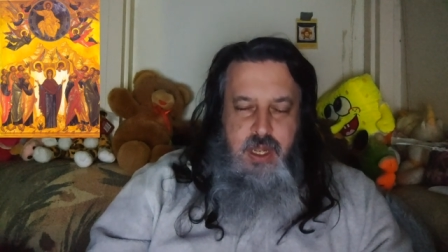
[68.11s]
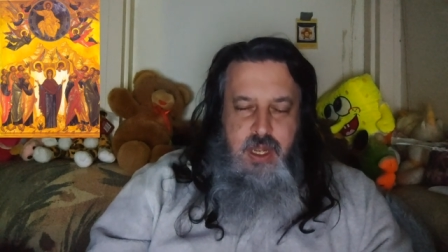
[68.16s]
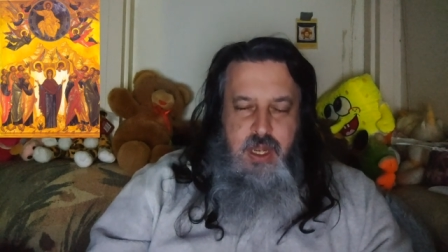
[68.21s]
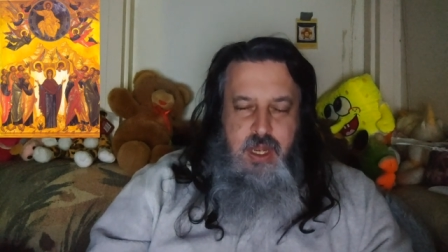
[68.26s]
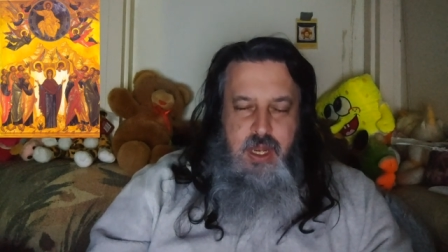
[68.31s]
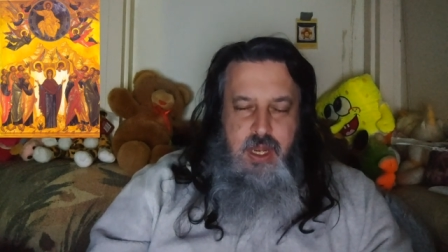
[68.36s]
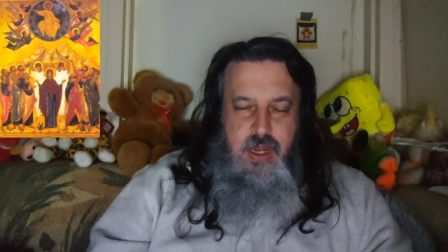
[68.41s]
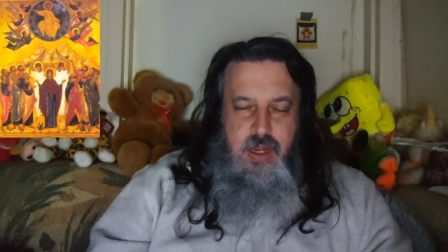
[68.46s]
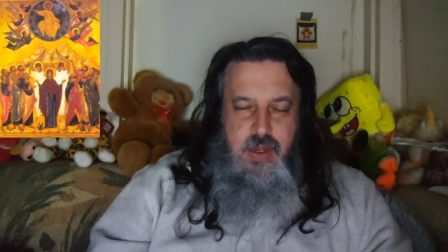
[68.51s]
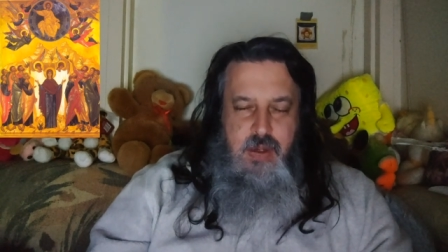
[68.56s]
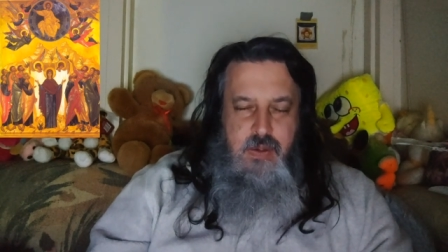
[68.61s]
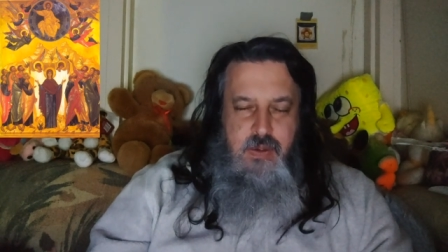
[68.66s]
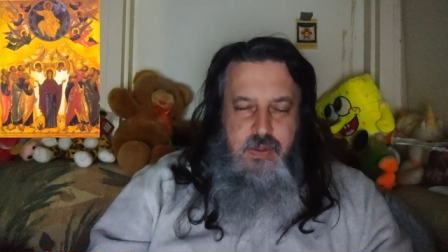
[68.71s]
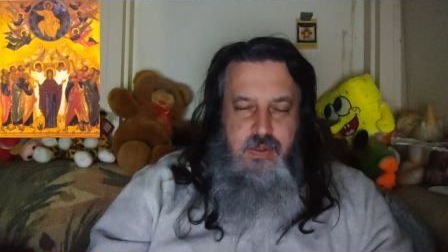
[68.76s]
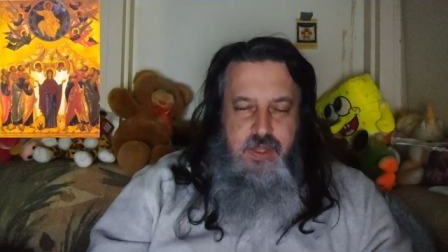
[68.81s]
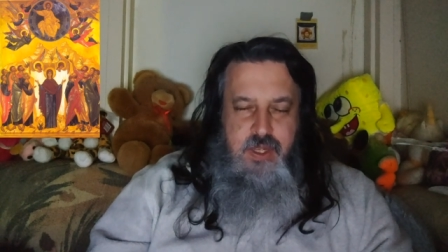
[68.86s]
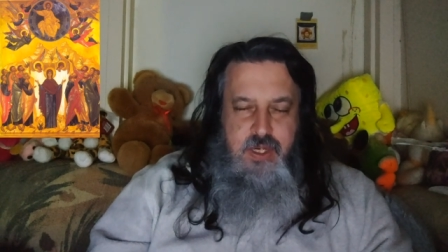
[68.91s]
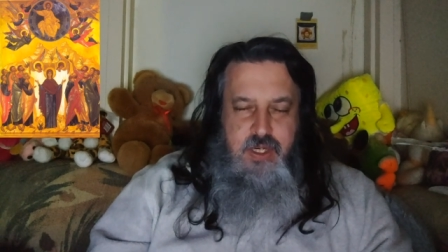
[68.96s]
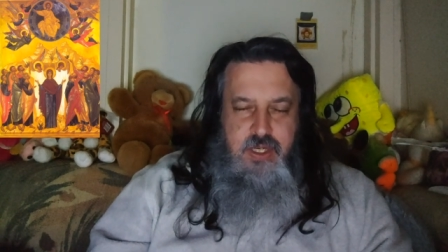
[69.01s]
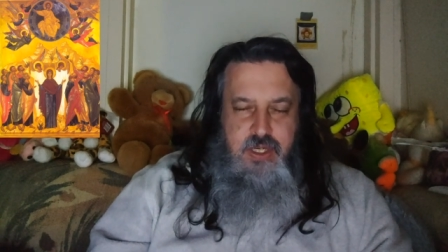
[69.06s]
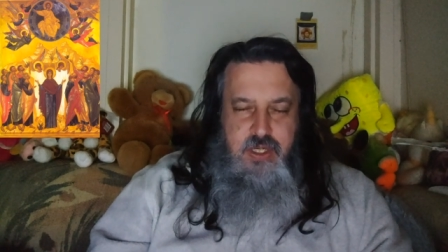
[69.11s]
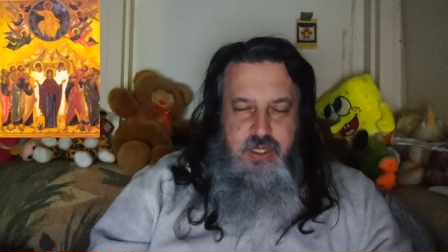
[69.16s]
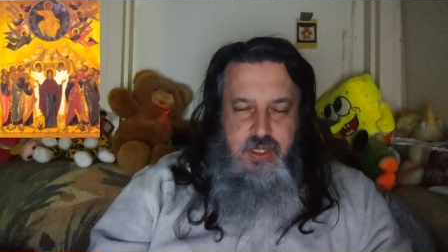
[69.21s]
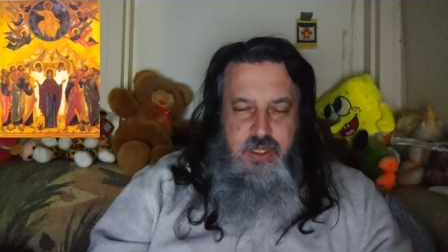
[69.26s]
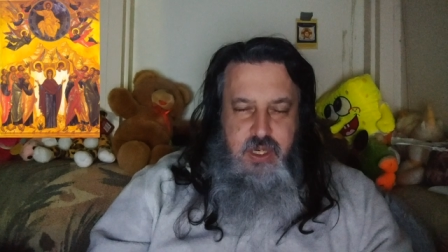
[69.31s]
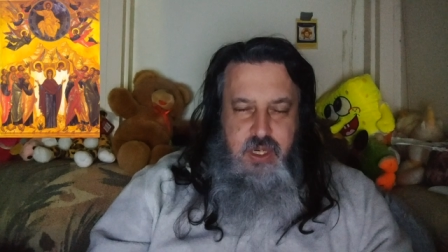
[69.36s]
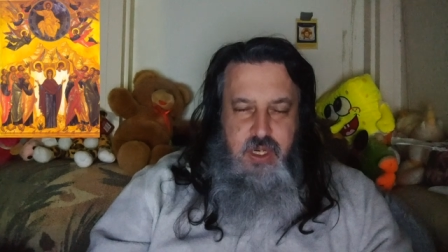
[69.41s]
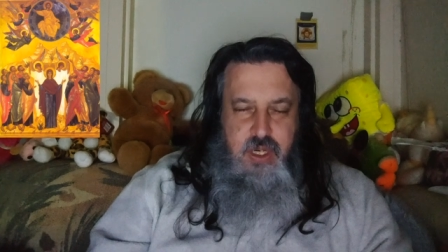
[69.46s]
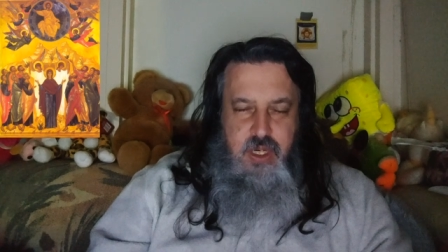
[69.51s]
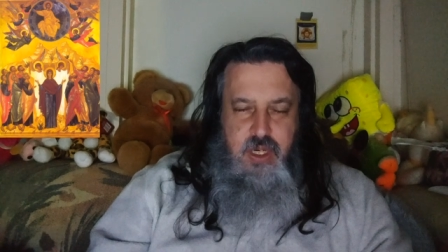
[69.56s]
how things
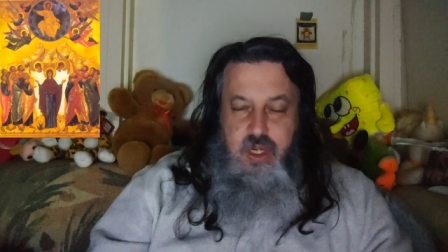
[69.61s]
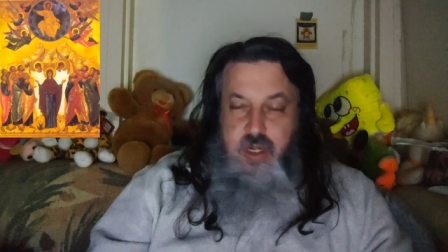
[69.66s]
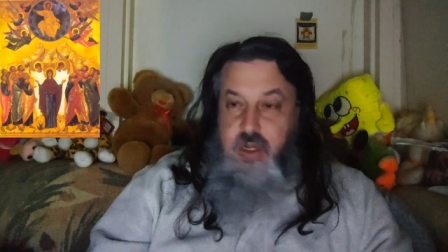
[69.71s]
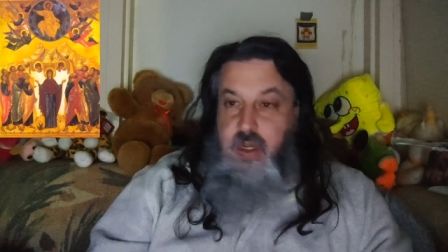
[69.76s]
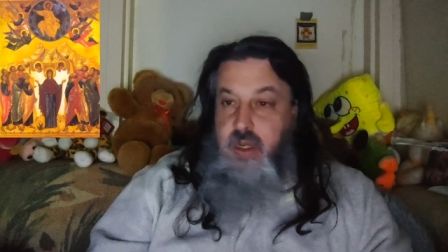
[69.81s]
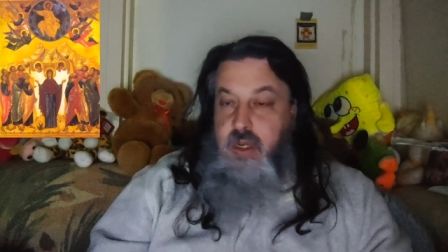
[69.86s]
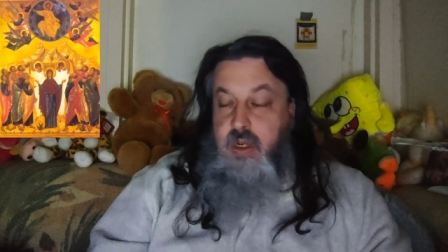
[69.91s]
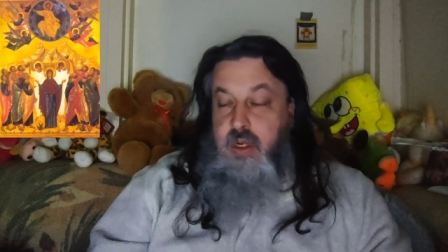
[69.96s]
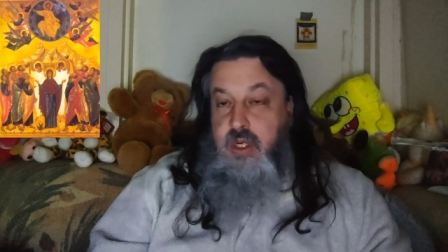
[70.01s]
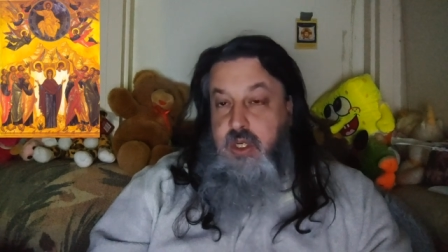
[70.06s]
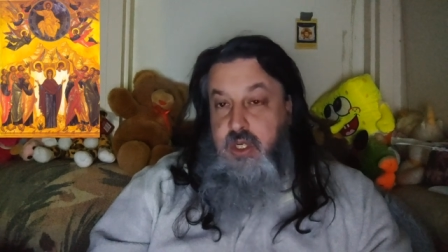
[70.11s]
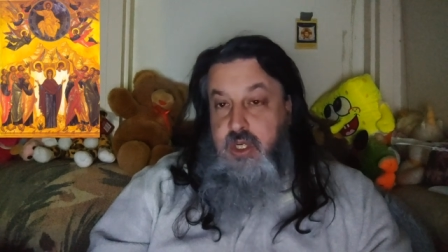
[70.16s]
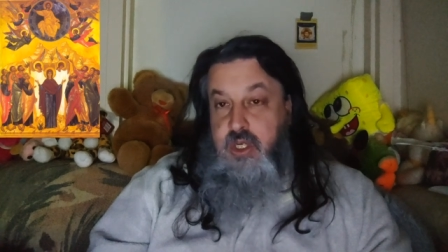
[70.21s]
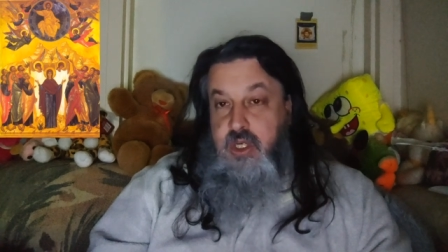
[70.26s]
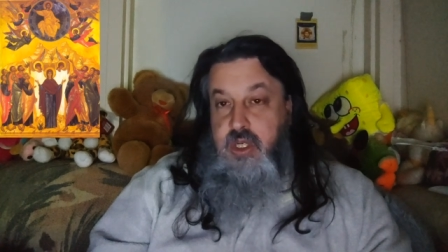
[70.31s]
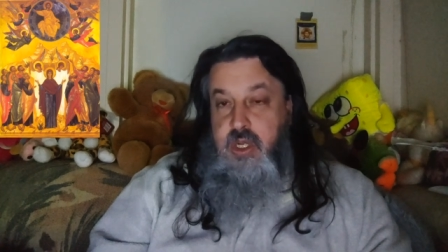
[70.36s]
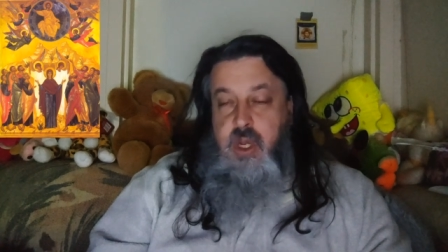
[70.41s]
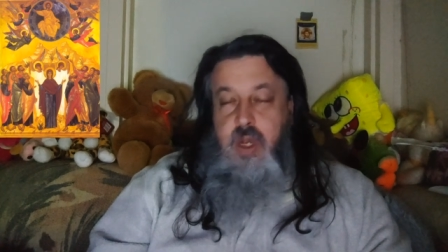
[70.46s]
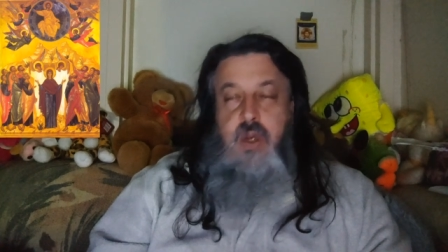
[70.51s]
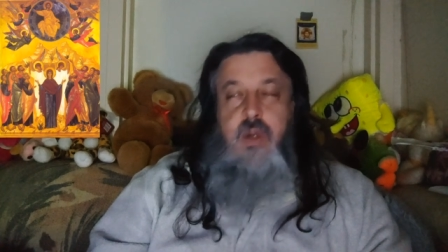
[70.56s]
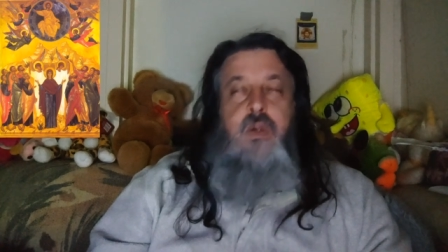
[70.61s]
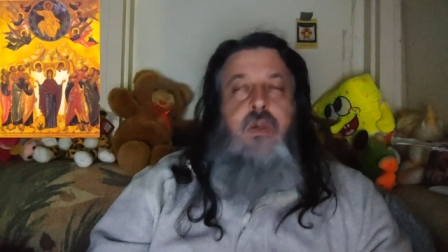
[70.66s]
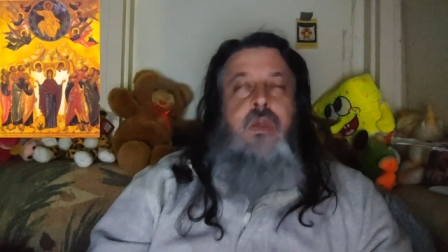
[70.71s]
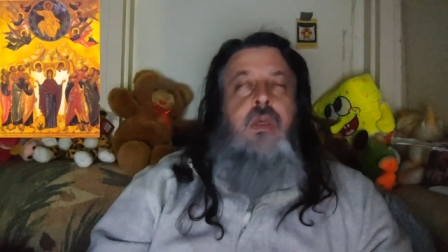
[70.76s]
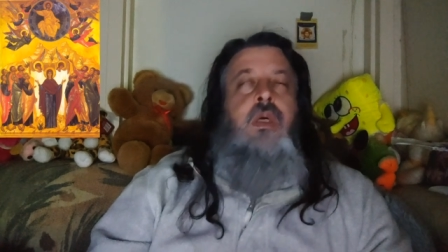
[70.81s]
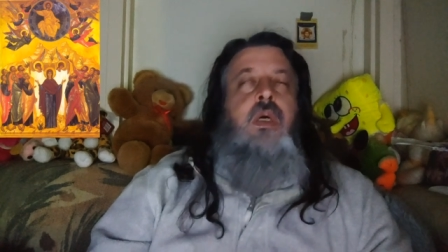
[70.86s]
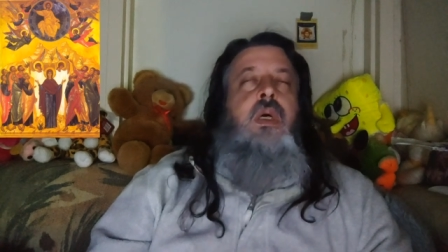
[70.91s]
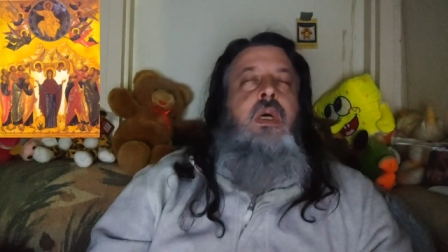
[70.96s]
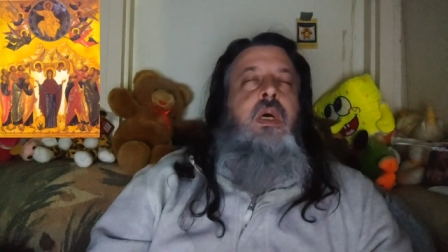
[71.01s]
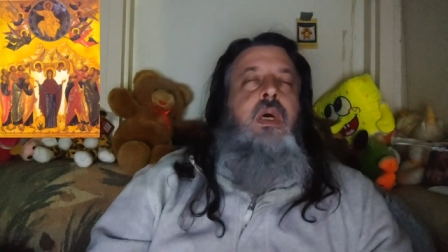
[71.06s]
uh, could or should go,
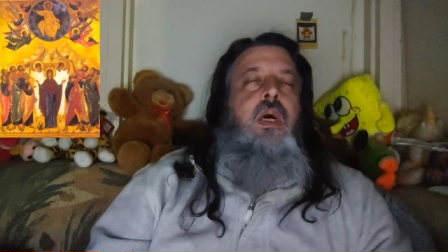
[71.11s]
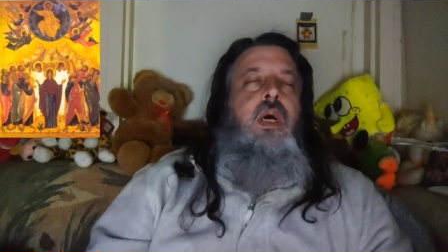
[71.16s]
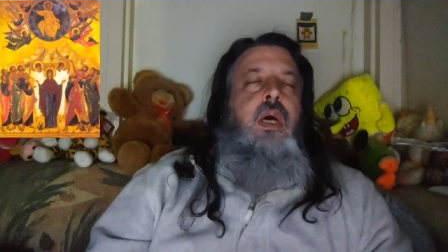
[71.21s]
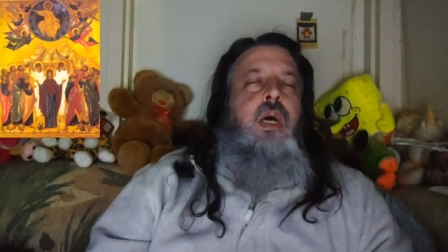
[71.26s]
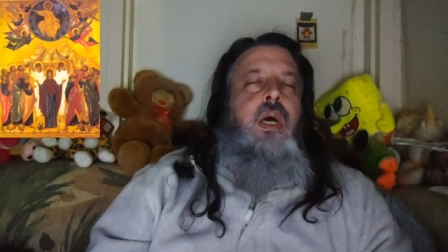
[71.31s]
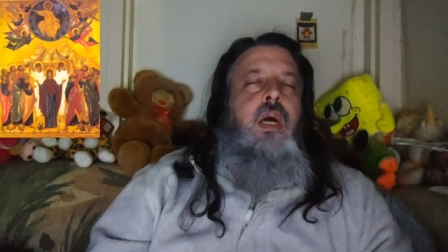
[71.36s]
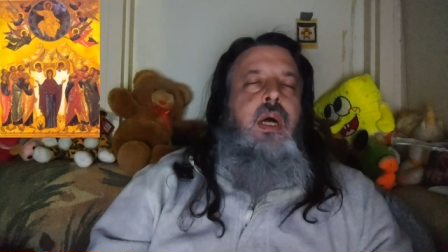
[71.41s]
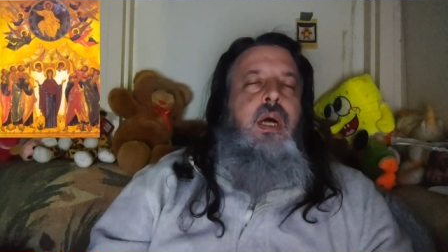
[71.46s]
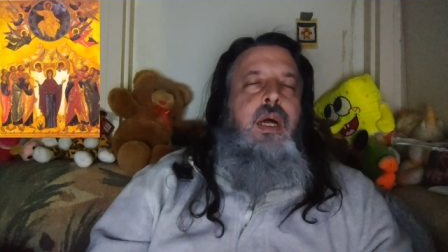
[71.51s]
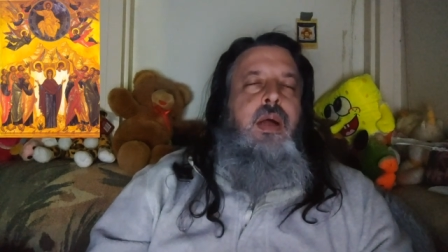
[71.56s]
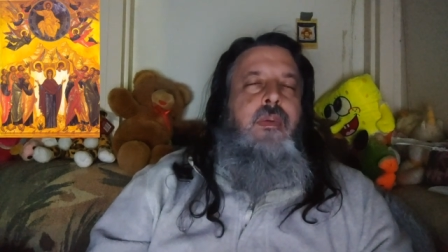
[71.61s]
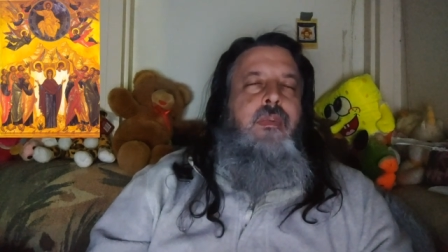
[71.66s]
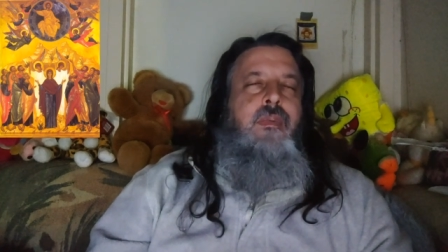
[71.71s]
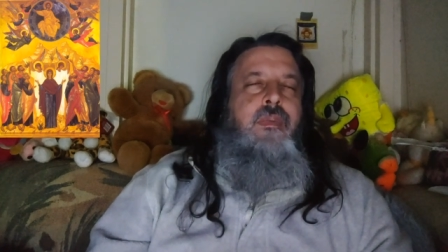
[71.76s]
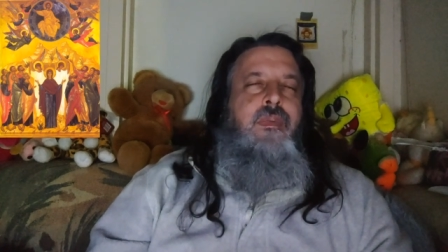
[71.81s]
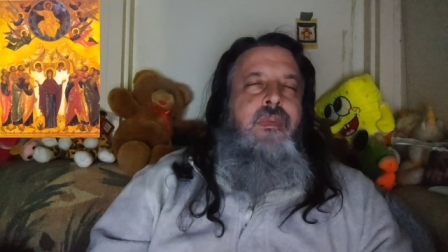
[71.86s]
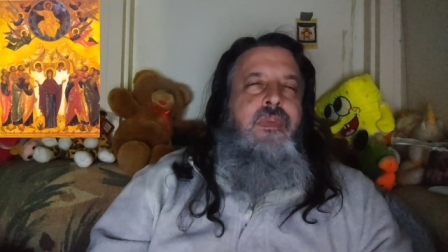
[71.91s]
uh,